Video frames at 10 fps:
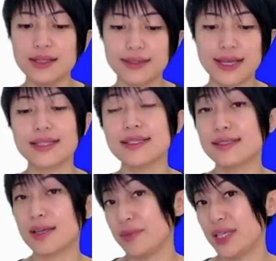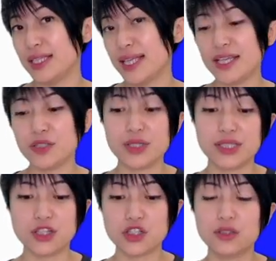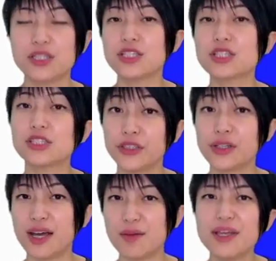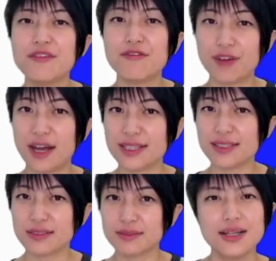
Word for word: That is something that you essentially just look up and find.